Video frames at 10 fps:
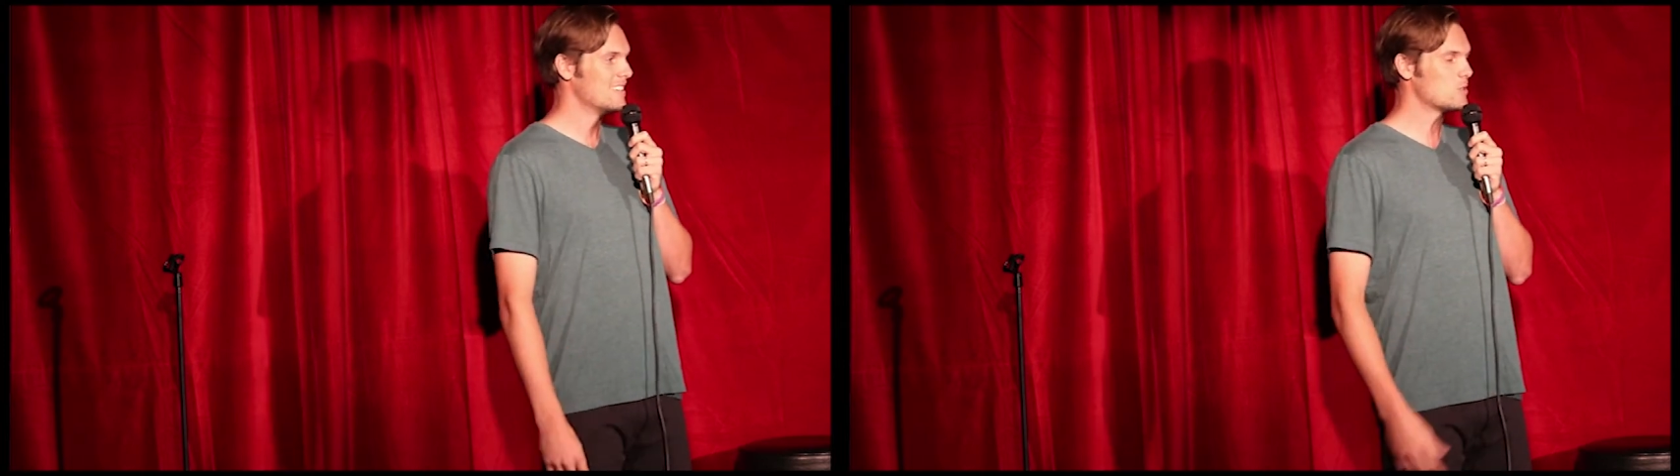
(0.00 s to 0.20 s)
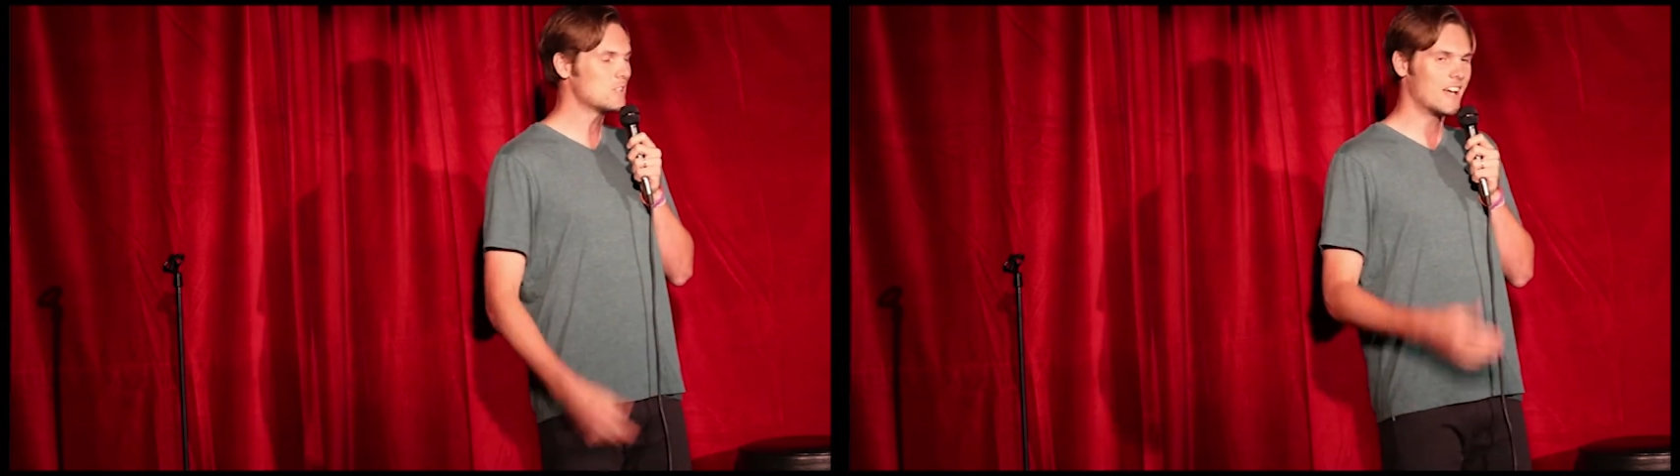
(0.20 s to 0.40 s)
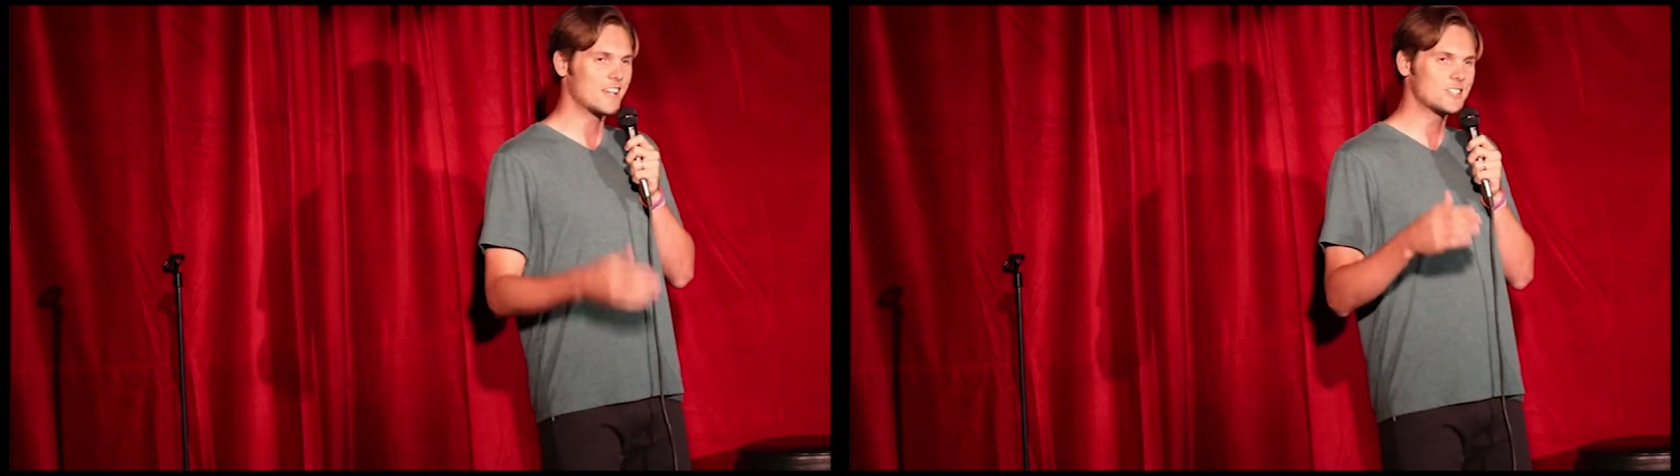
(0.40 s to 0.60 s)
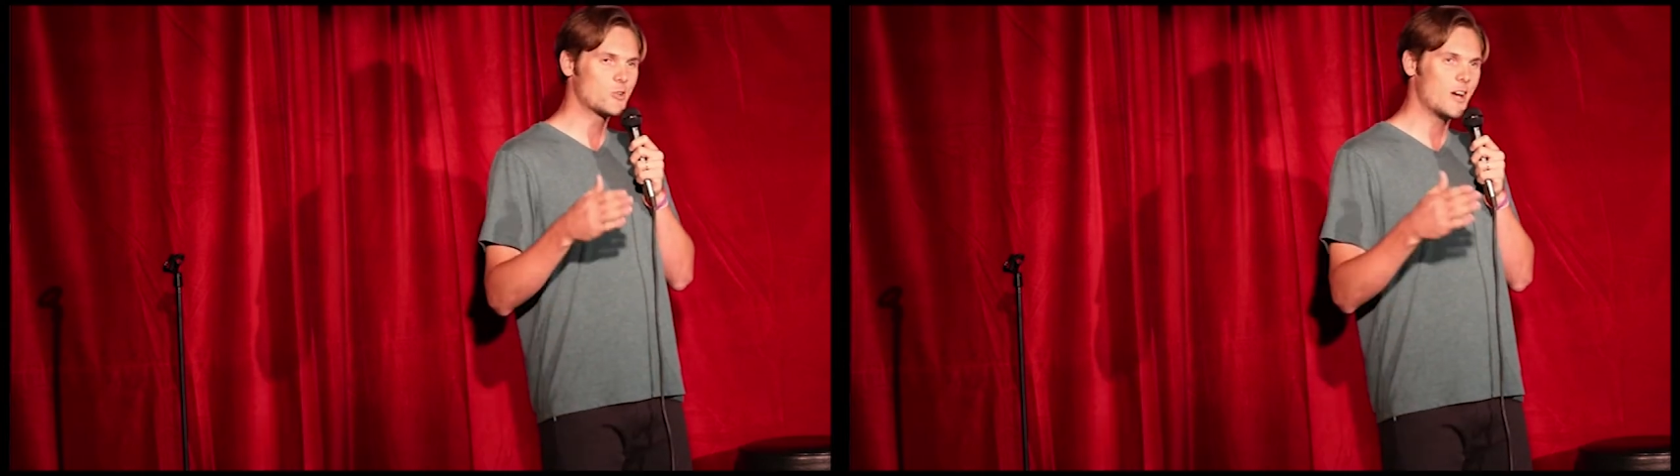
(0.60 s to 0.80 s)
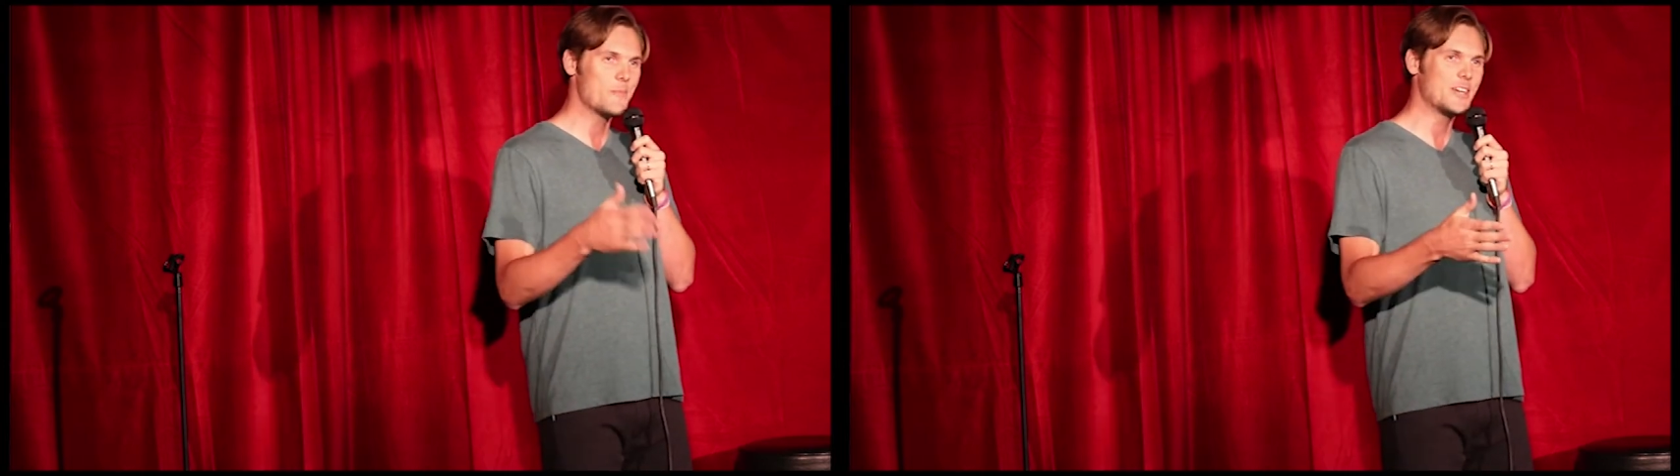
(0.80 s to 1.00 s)
So it's like, it's a
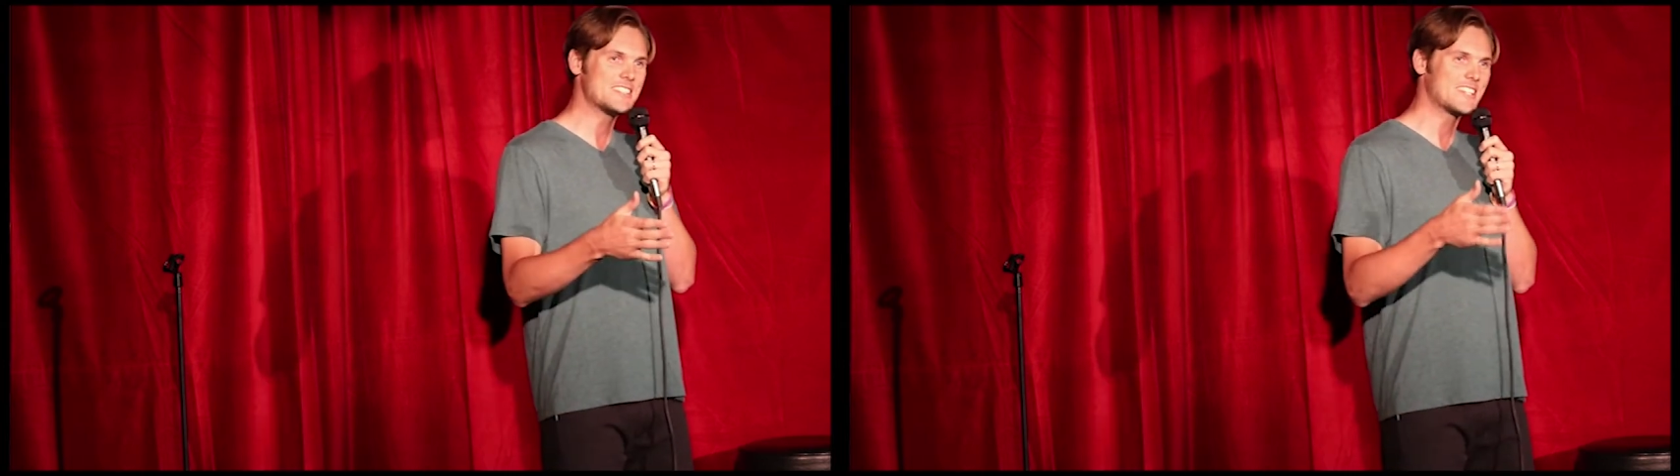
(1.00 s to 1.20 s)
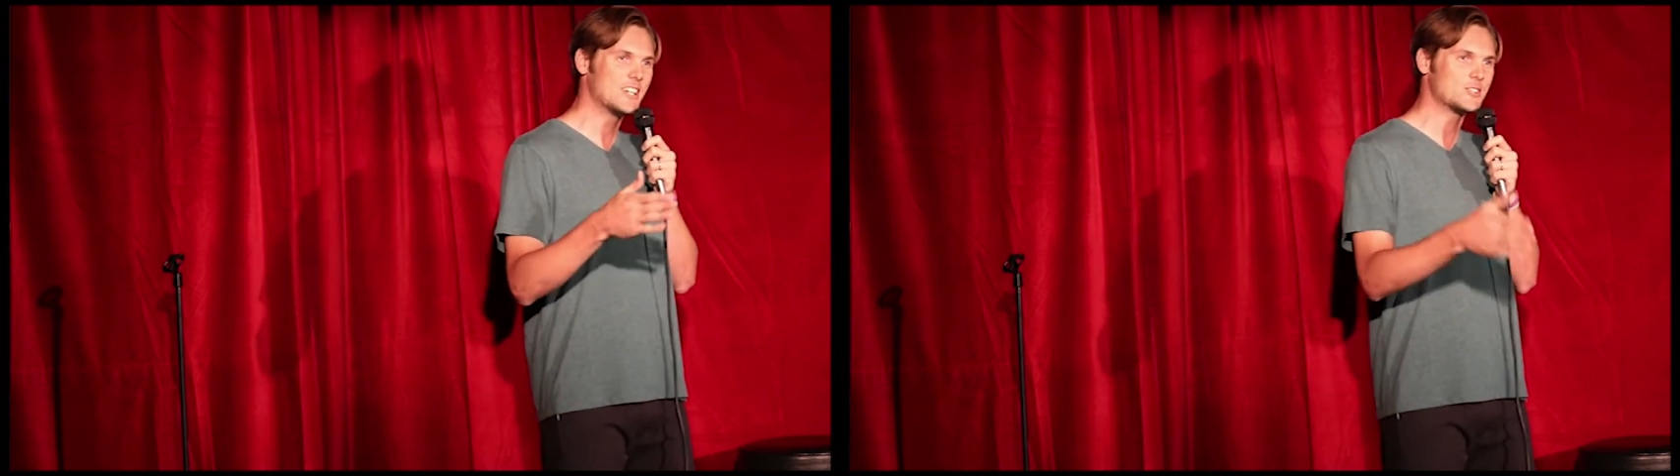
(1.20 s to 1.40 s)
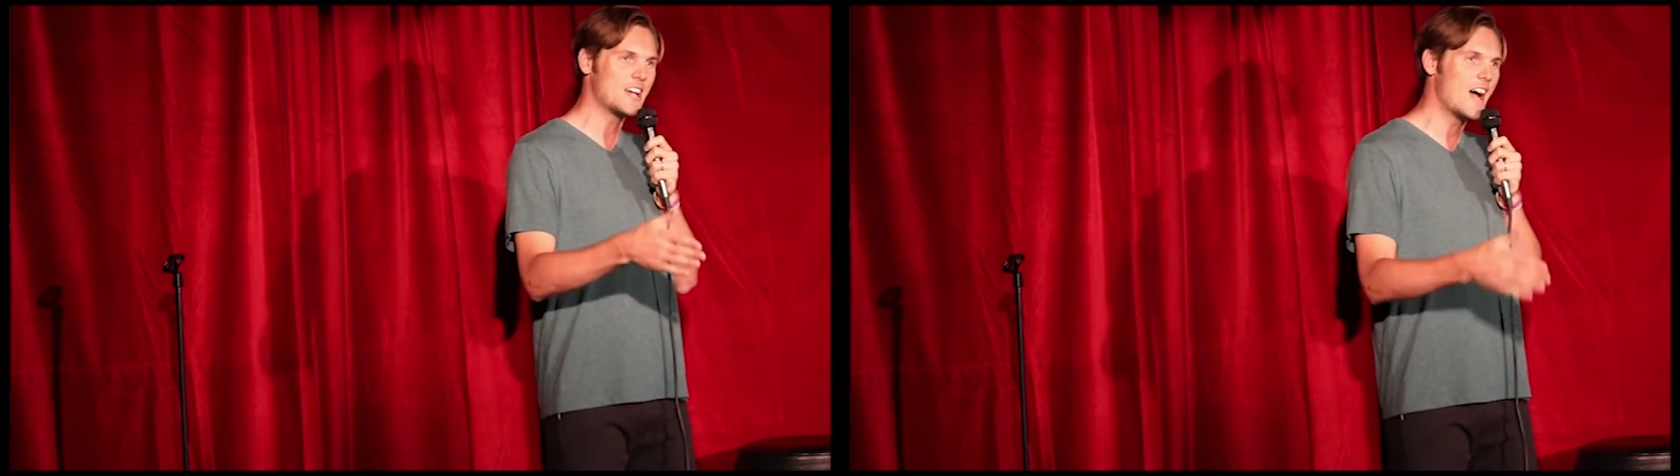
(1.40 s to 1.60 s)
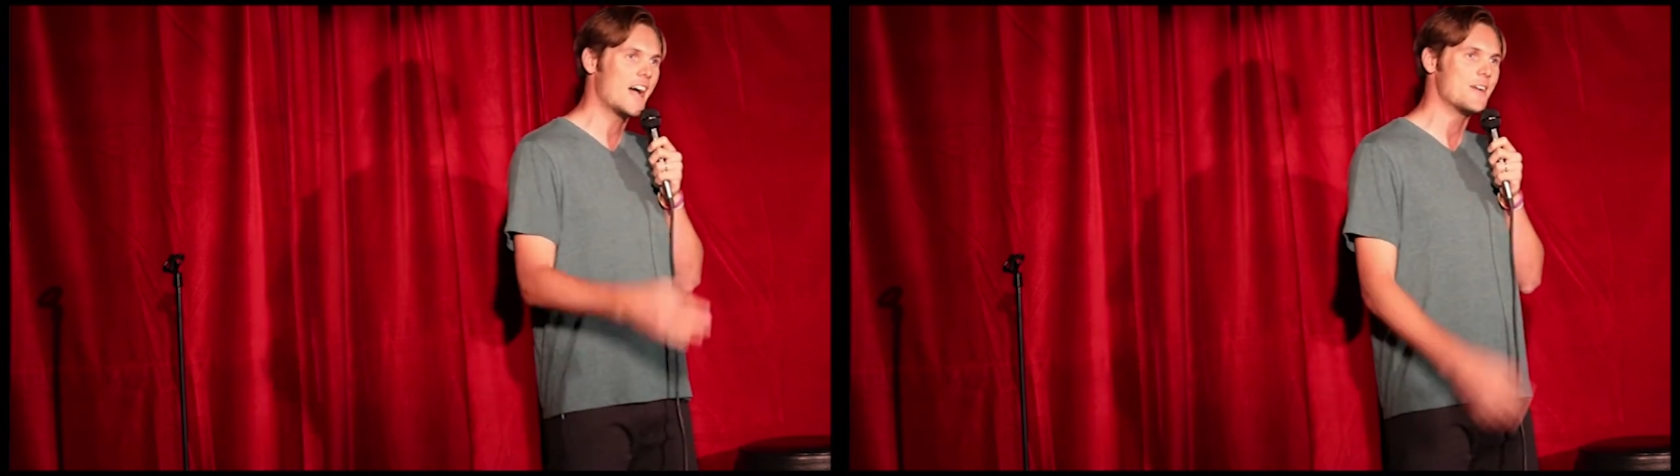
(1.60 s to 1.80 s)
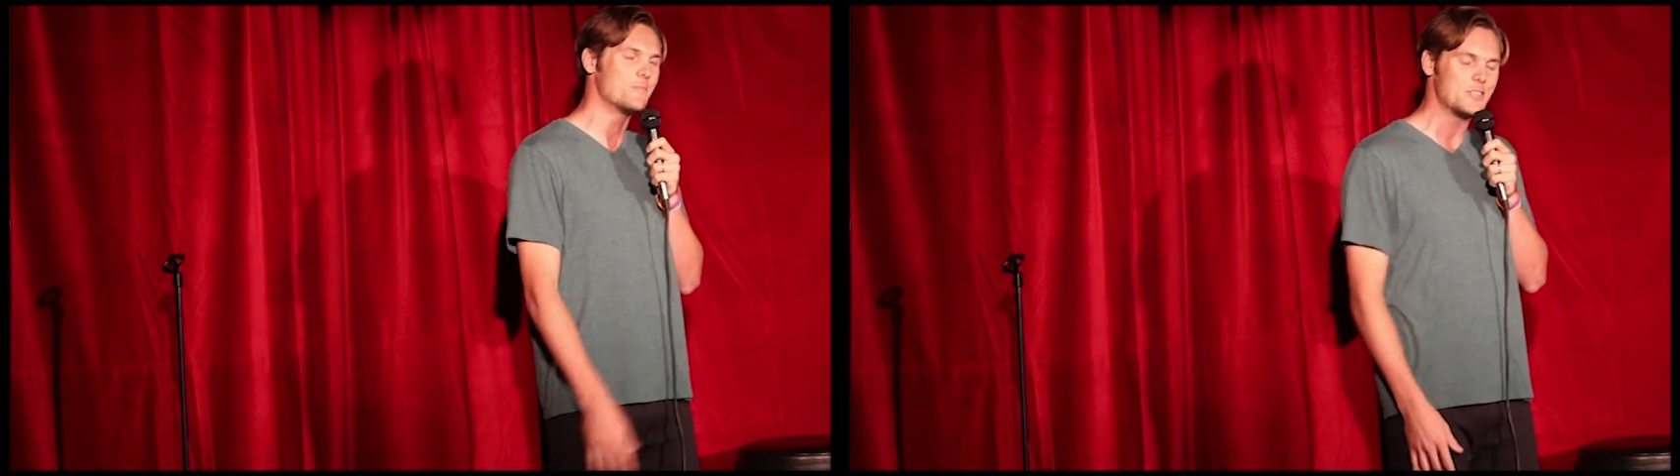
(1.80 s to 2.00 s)
great place to kill time,